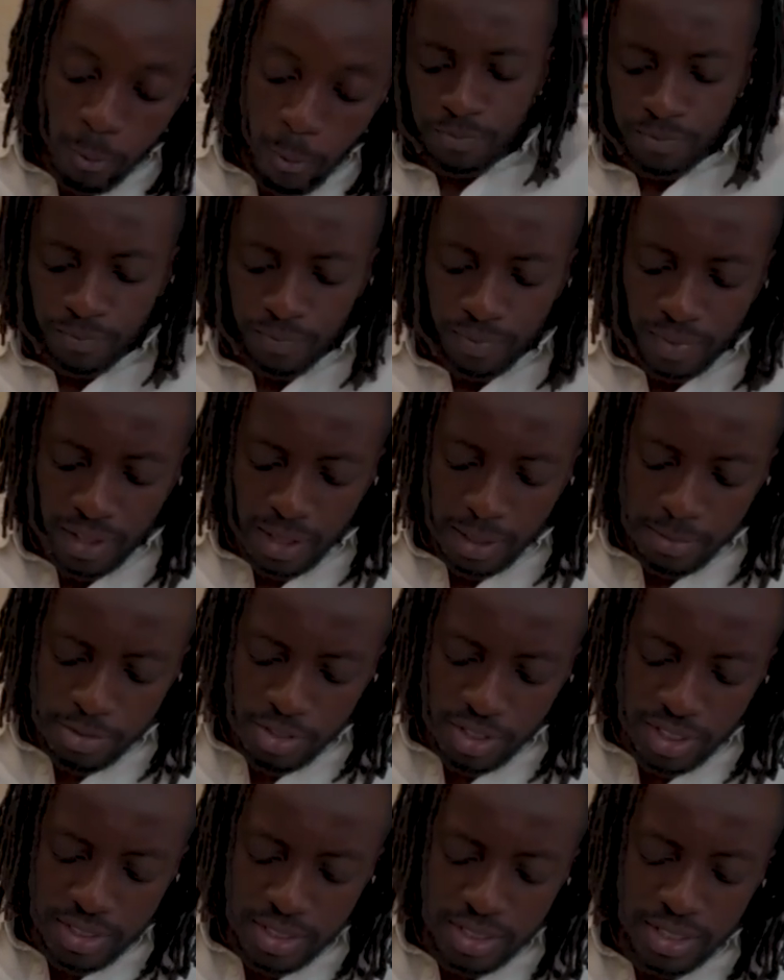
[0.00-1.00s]
Mm. I'm
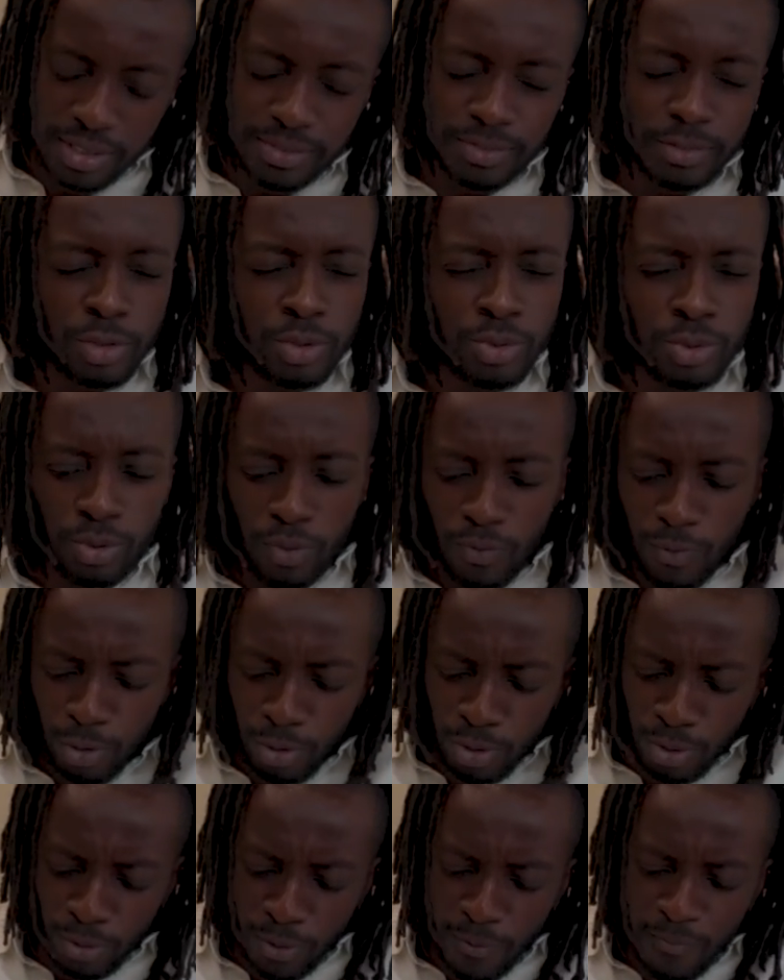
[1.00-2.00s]
trying to.
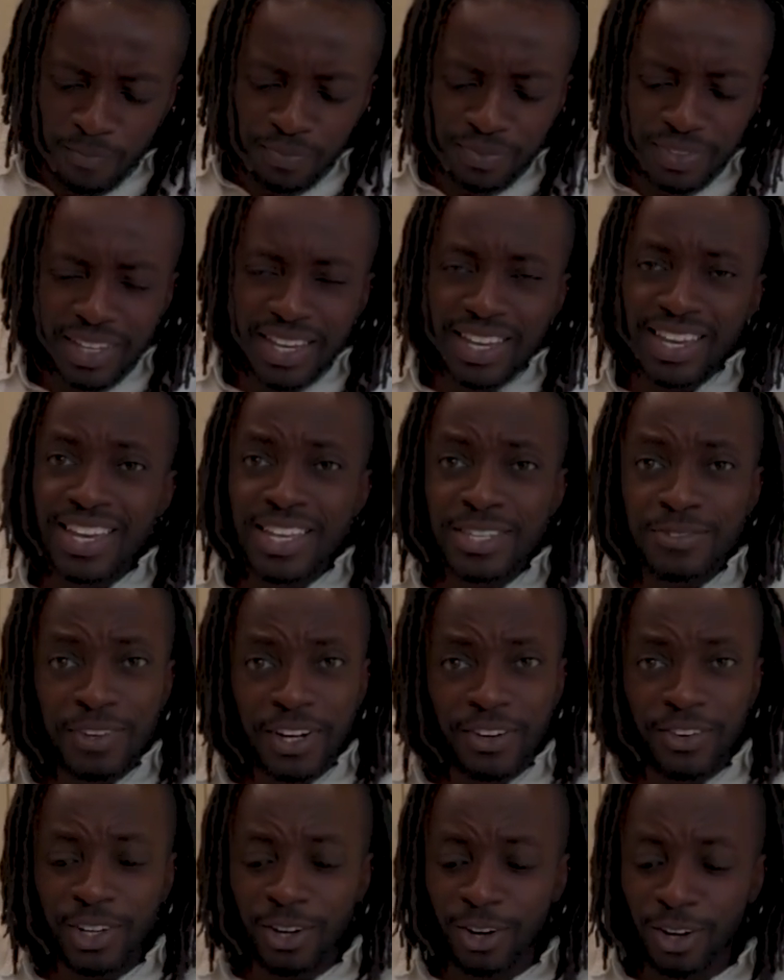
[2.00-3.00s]
It is
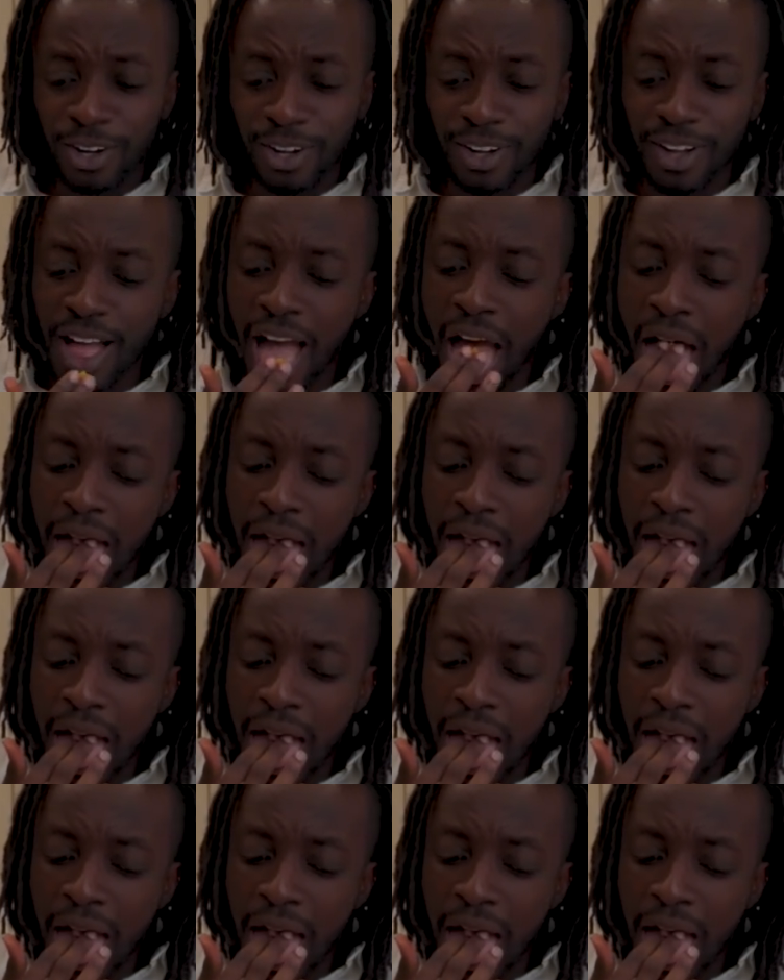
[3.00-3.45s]
very hot.